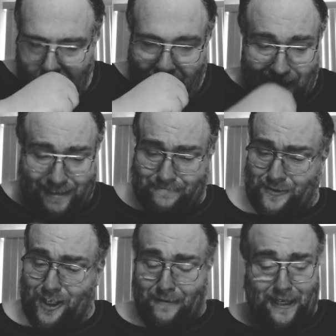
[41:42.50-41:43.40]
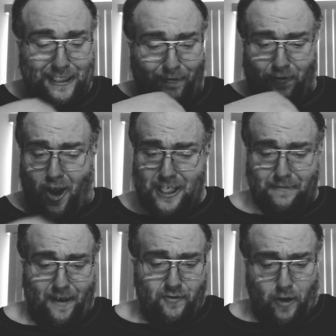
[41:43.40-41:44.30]
I'm sorry, I'm getting some frogs in
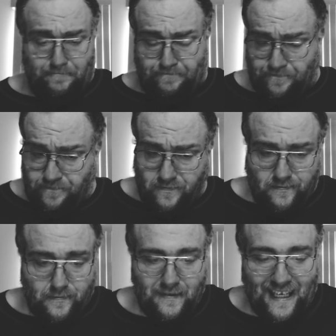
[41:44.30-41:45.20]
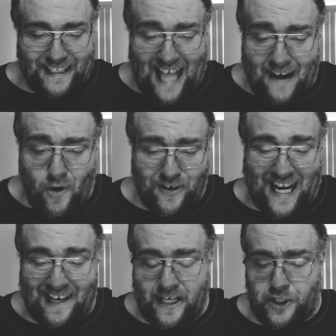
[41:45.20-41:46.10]
my throat. Tyrone
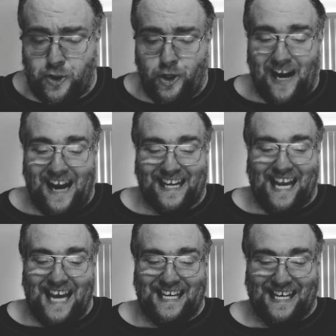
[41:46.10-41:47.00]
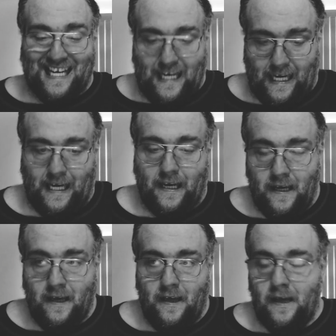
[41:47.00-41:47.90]
Kennedy Jr. out of Kankakee.
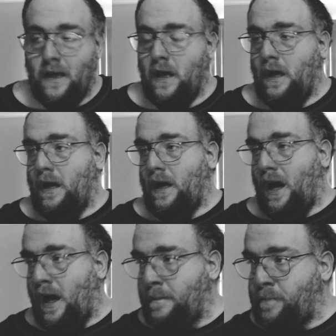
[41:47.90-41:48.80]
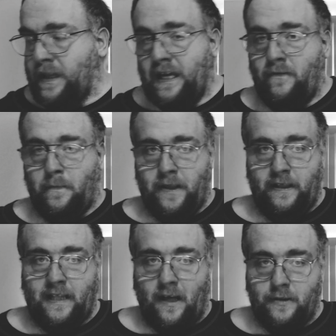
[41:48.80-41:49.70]
Unbelievable
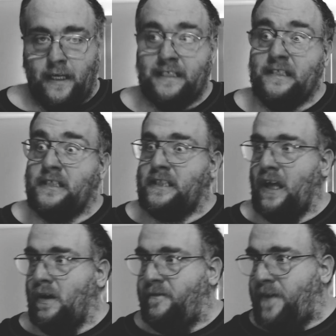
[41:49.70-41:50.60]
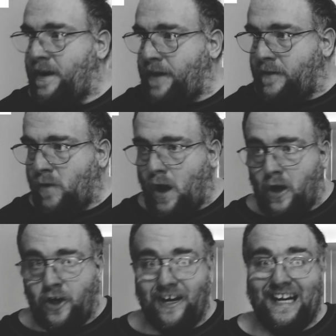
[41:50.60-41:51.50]
talented. Still very raw.
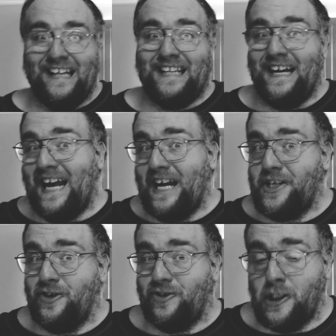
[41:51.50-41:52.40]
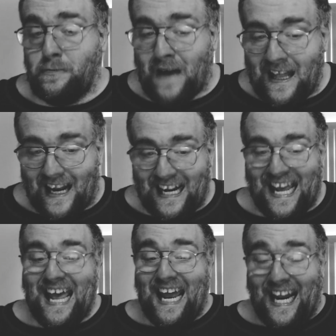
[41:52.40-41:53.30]
Could hit that national spotlight.
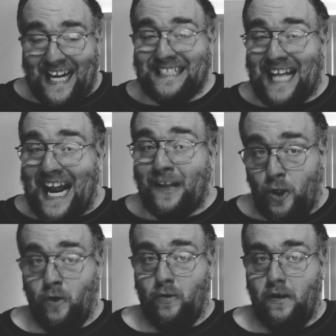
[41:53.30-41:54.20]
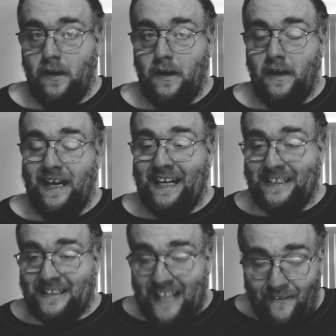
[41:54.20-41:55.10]
He's that dude. He
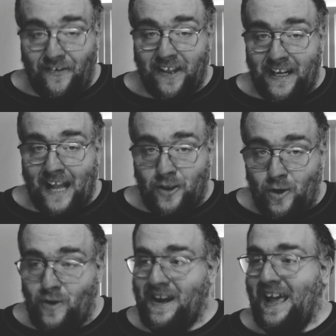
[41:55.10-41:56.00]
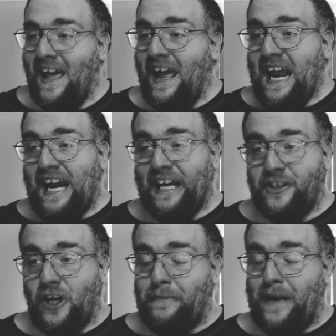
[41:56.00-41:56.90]
is definitely that dude. He is
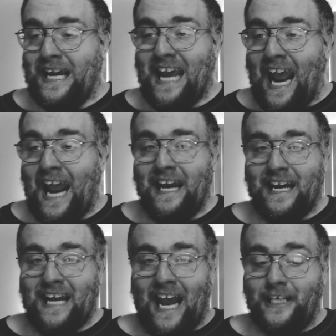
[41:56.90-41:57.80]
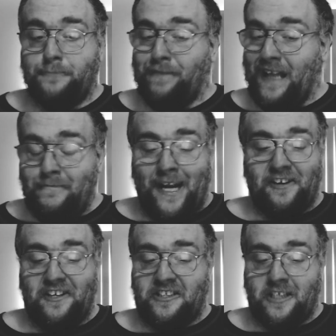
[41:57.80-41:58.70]
going to be a case
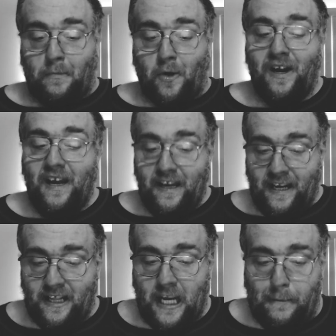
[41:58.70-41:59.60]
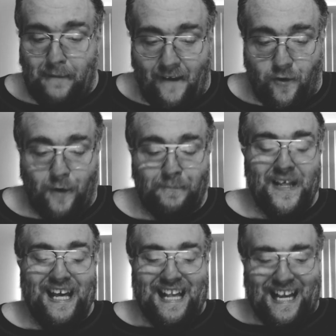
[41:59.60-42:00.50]
playmaker this summer. Get to keep an eye for.
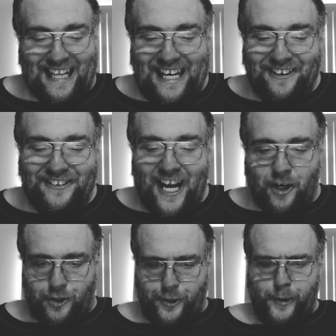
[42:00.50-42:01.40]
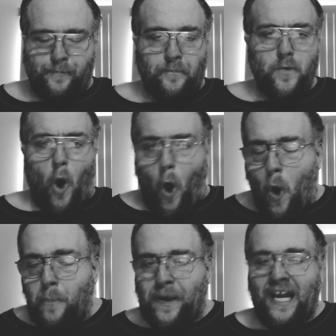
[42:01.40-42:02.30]
Khalil Nichols.
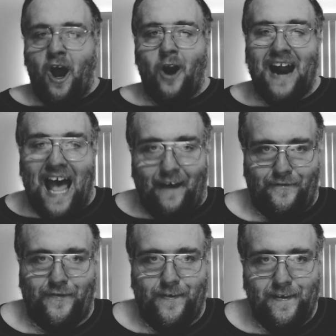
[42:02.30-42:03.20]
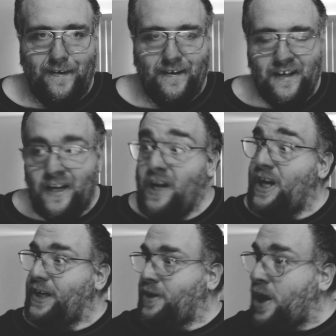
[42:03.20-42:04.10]
OPRF,
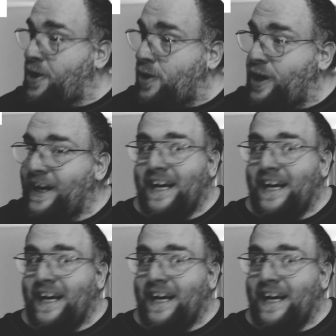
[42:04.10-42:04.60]
another